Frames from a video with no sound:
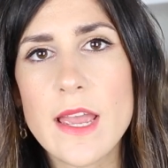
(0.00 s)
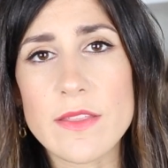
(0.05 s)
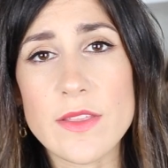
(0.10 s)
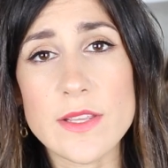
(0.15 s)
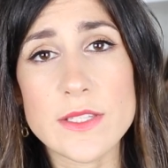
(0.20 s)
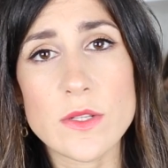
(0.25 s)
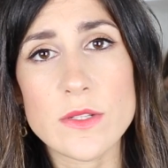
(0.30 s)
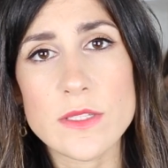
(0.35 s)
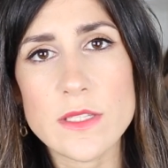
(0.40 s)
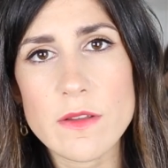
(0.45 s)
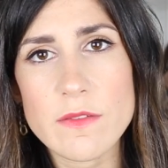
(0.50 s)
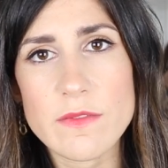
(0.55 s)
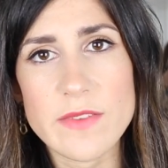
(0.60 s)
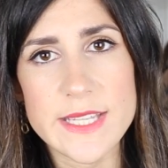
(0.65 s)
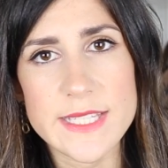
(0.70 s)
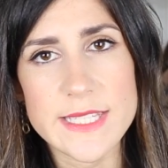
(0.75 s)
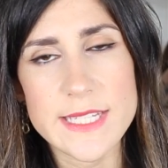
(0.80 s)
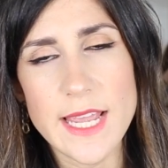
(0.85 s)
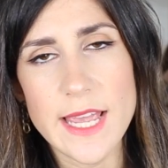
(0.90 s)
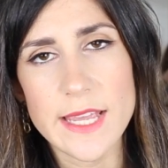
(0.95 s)
There's also
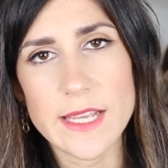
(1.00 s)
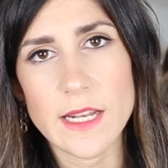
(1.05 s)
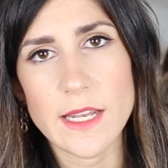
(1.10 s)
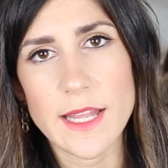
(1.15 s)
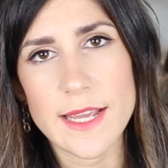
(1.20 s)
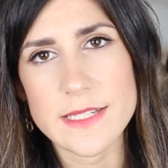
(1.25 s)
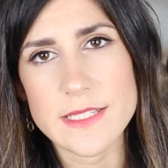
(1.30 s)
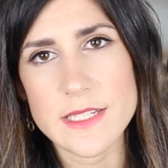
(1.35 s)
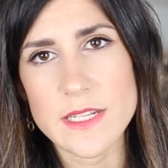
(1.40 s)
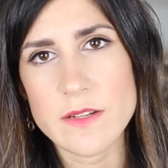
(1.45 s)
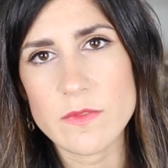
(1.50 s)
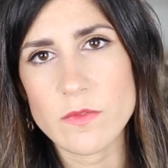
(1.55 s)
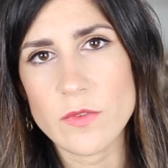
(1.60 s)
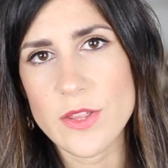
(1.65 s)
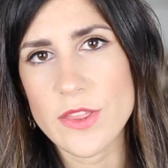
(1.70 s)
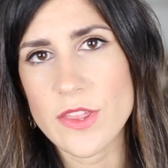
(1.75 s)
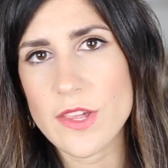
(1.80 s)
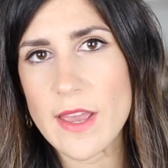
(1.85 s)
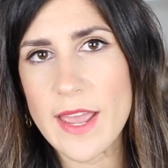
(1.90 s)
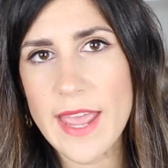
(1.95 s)
Vestiaire Collective,
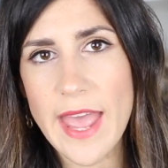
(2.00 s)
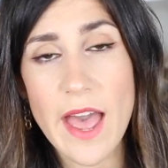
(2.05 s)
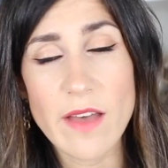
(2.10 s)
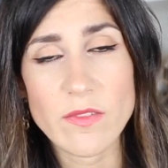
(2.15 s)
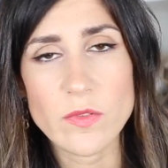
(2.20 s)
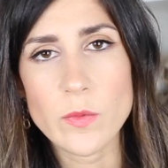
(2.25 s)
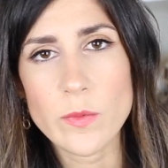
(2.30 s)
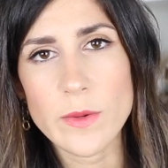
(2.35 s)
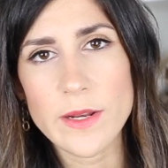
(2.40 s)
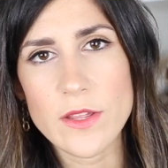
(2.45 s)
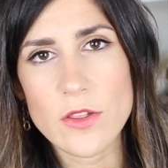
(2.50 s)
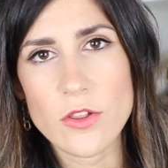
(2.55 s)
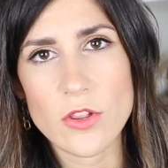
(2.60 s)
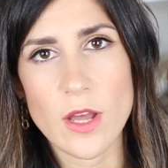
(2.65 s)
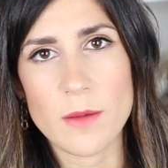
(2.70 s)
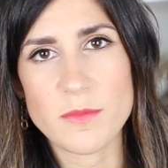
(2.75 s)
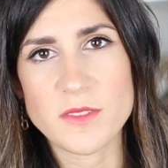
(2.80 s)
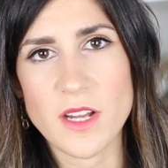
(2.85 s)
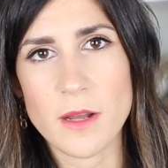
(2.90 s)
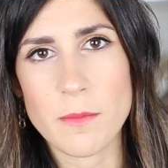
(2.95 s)
which I haven't really
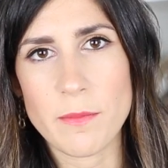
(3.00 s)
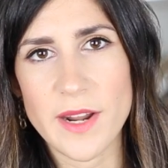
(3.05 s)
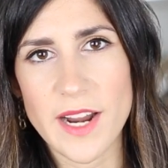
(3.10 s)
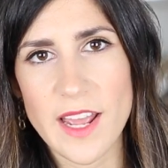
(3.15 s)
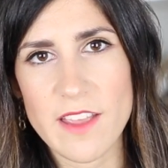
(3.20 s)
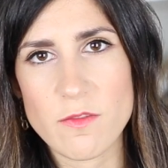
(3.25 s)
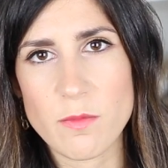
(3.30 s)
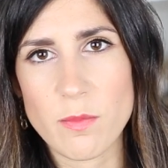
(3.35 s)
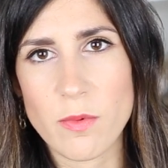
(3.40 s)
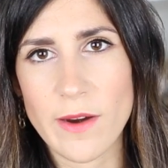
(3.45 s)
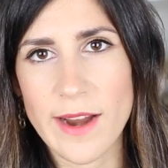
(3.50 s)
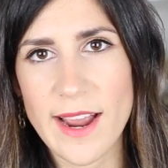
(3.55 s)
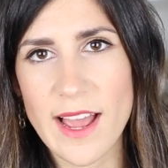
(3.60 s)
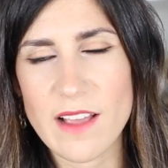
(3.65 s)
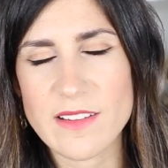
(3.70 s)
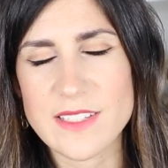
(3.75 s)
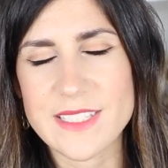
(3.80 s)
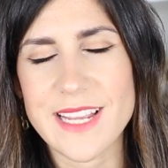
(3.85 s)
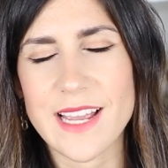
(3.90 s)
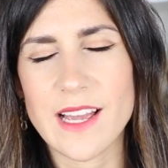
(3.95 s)
shopped on, but I've
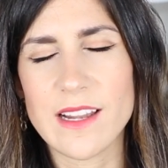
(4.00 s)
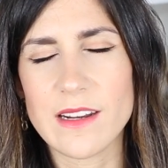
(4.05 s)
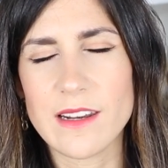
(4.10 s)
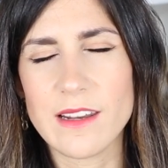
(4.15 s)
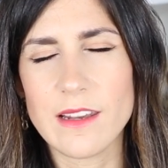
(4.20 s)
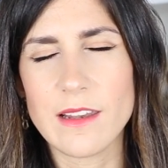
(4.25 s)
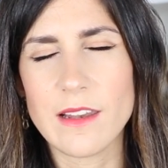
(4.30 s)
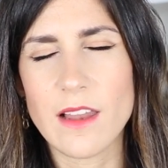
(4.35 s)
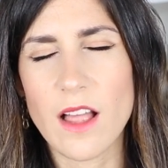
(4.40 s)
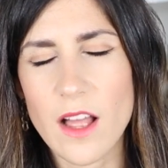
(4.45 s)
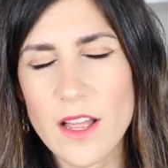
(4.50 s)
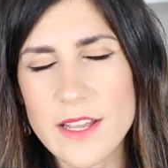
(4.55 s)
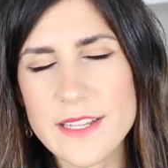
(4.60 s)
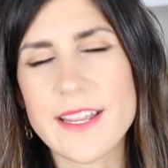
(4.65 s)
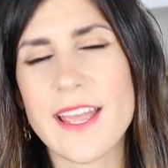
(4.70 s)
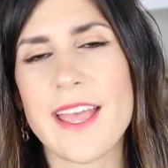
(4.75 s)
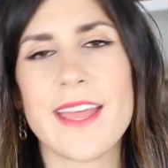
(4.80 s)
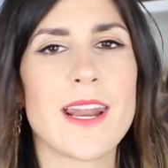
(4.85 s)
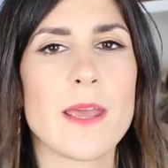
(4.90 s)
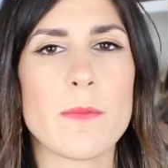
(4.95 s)
browsed a
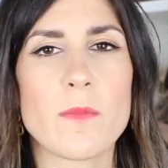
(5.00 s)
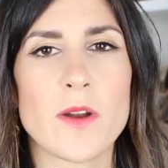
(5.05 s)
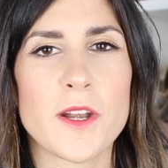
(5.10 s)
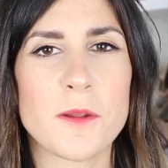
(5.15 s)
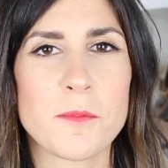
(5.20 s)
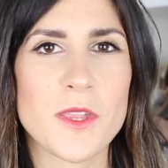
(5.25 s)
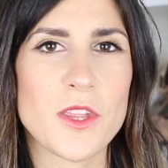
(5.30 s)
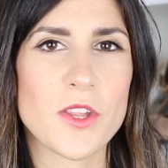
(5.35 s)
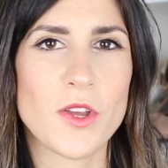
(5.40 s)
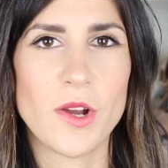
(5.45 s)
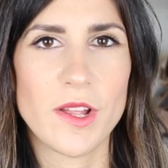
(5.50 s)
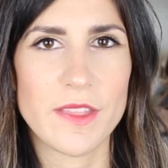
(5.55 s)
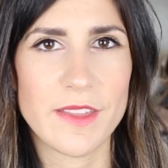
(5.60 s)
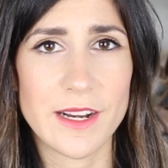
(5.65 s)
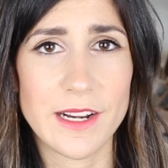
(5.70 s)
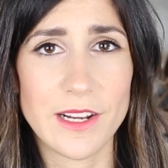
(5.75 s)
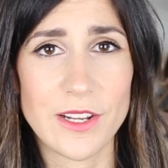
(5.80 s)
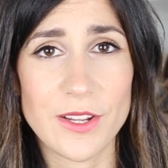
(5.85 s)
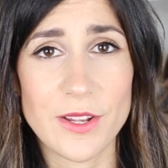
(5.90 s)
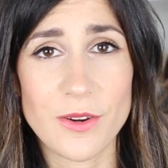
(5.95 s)
lot, and I pretty much go on
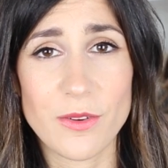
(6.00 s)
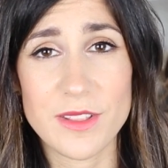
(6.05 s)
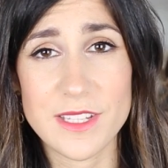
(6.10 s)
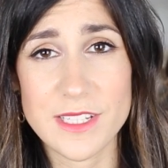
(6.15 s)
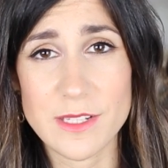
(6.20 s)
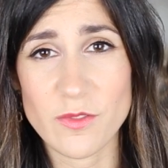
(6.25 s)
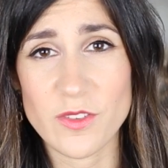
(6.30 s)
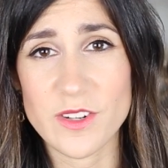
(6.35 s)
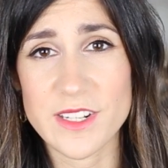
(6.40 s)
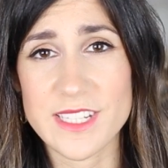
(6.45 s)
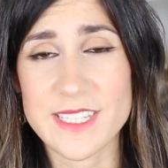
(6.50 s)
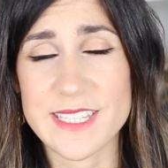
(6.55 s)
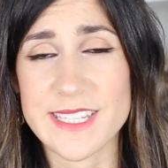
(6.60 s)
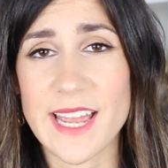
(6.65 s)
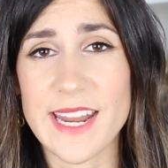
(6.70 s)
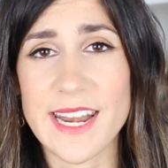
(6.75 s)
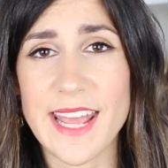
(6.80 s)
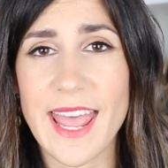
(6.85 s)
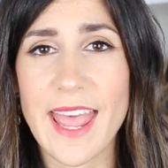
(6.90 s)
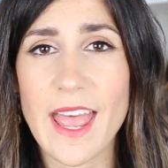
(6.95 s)
there to look at all the different
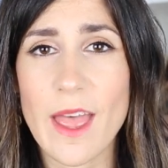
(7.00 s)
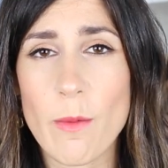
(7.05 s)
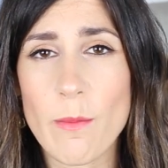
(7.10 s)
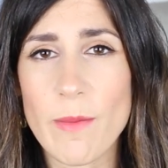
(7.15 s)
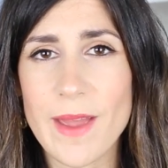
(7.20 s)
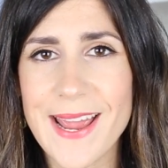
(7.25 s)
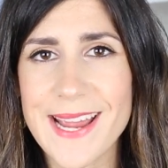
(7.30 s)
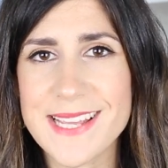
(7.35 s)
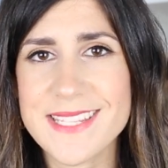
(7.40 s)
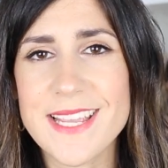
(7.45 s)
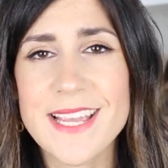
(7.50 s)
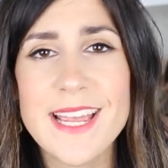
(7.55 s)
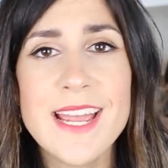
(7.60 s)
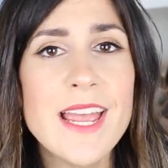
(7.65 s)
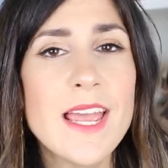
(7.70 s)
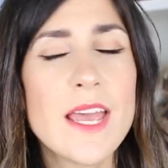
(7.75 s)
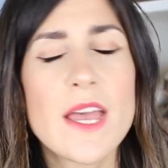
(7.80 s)
designer handbags.